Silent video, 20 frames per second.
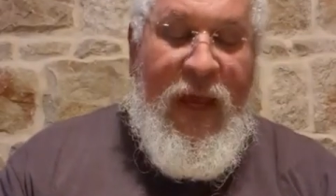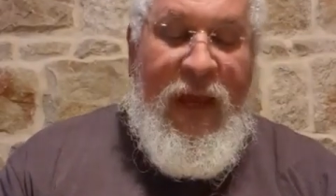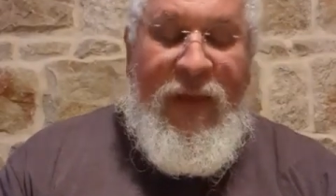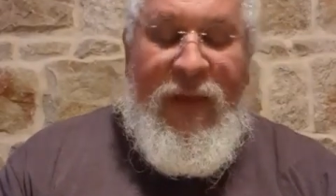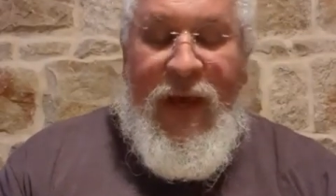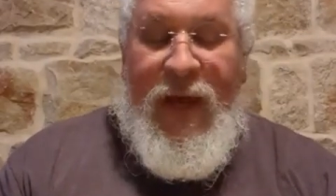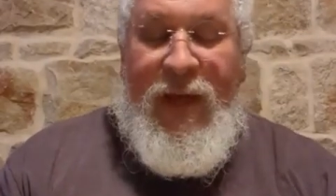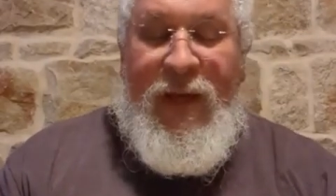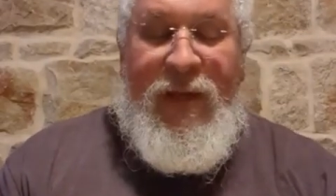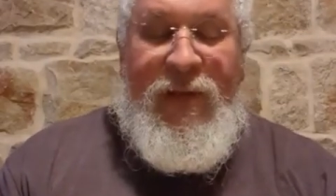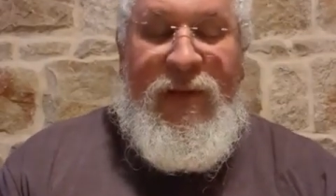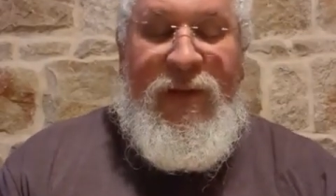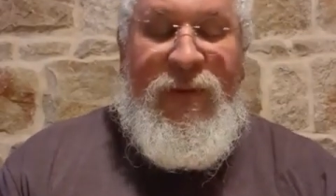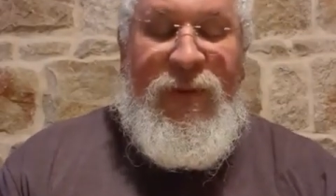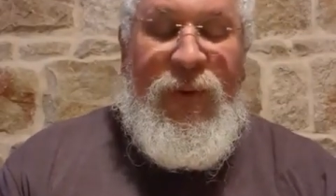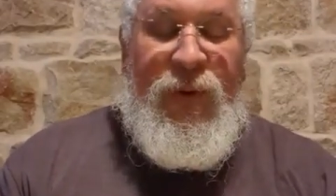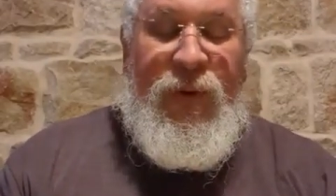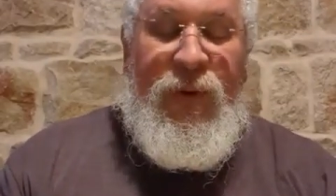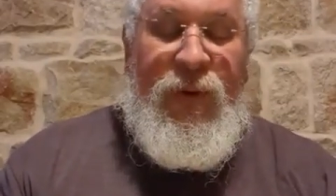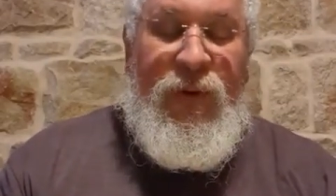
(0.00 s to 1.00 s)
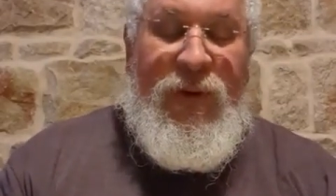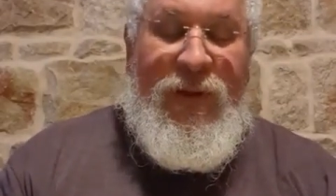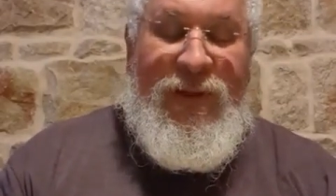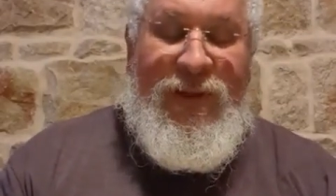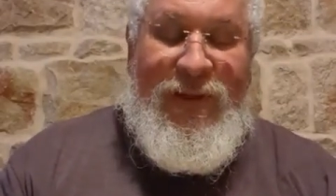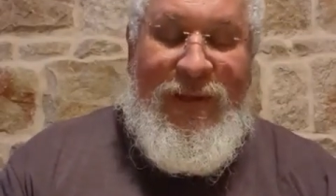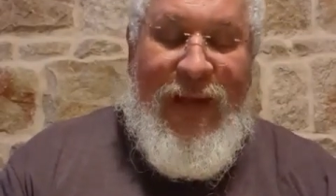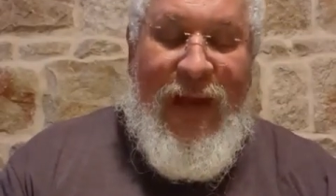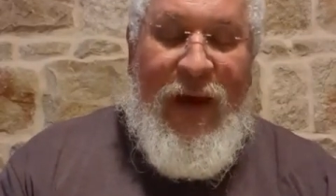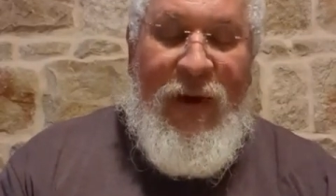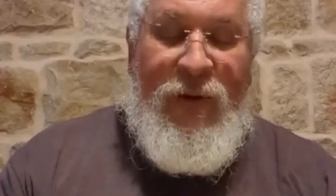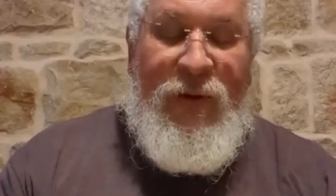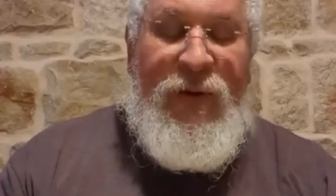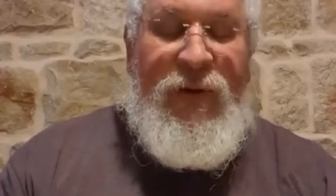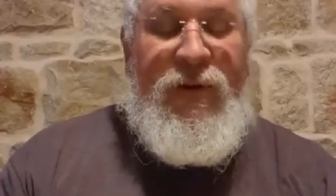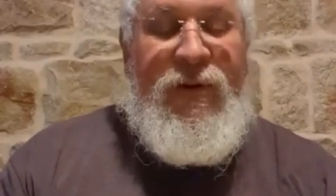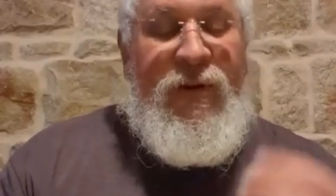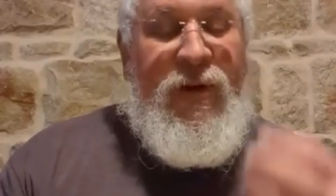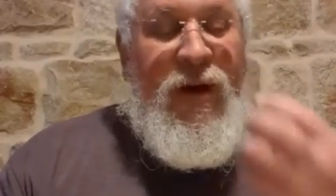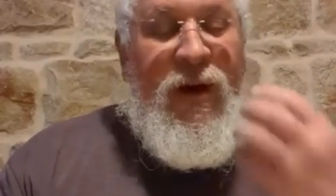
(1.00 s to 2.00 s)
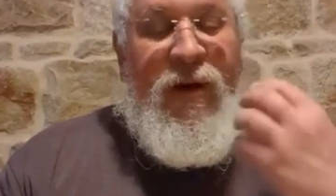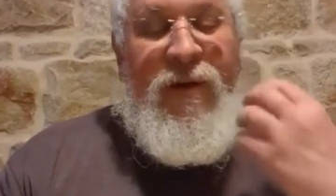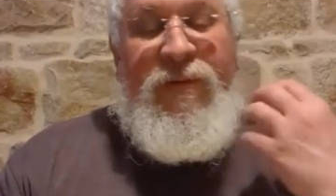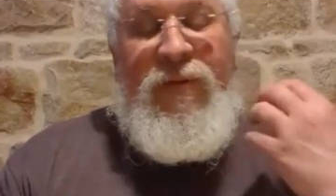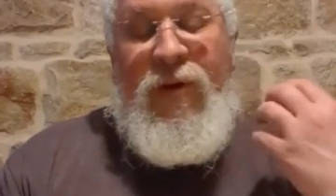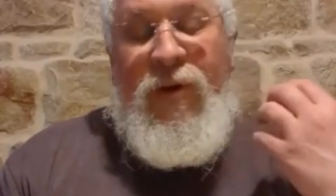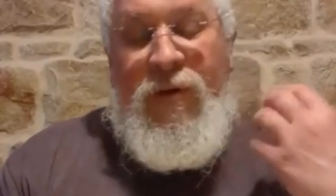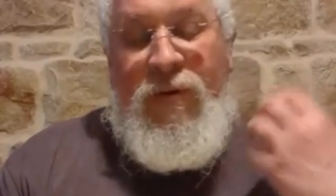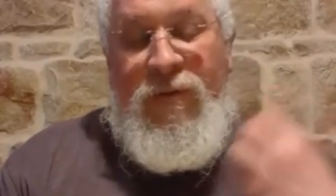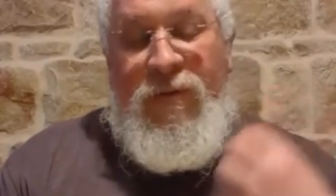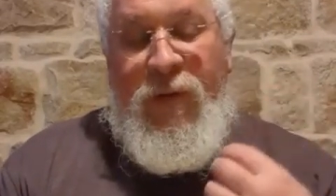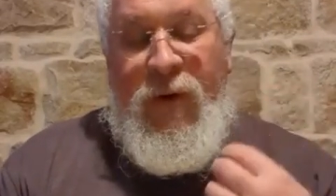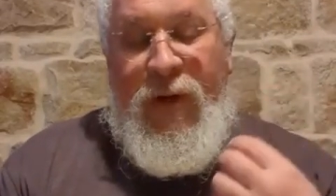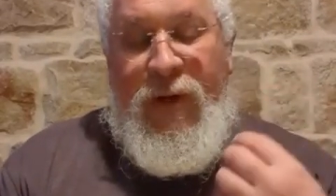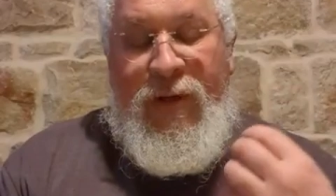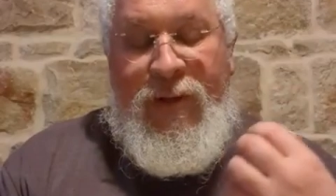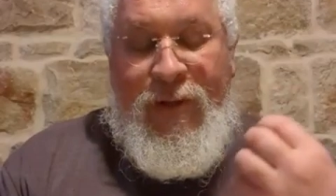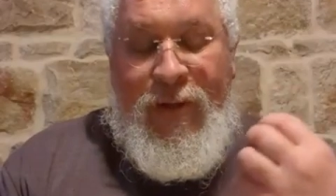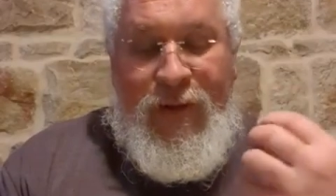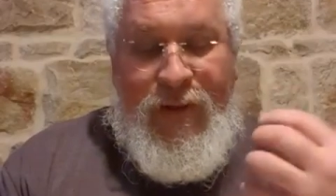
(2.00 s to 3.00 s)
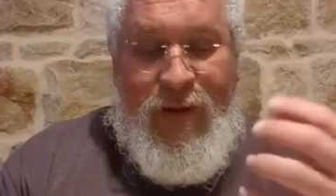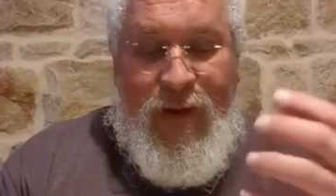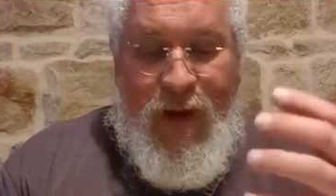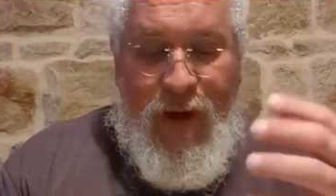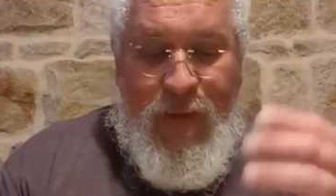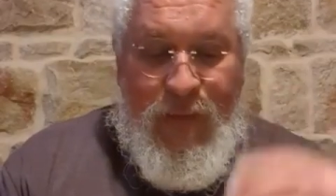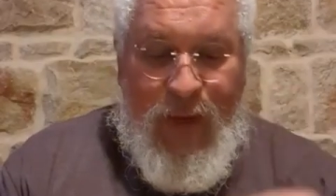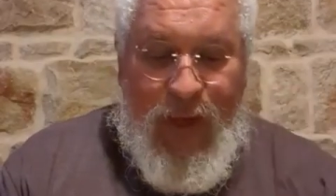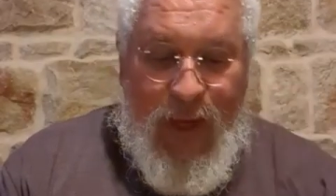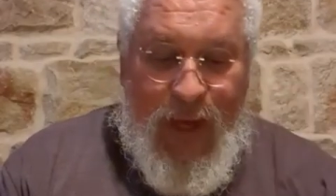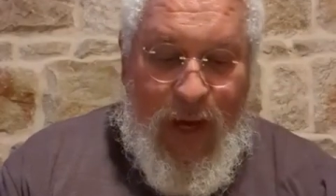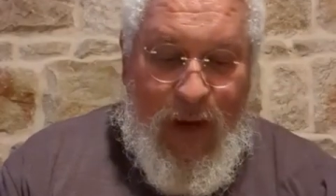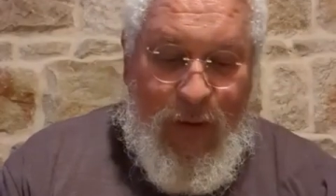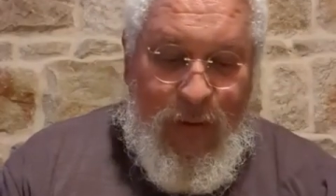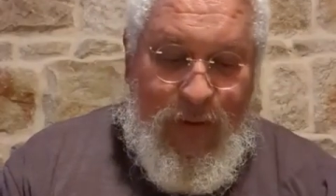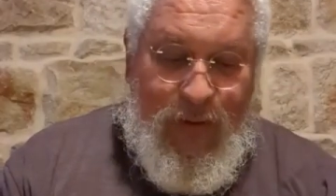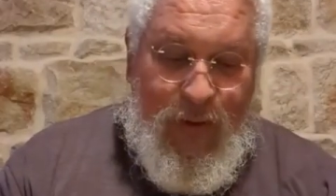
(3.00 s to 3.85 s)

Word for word: that is through the sound of your voice that's coming out.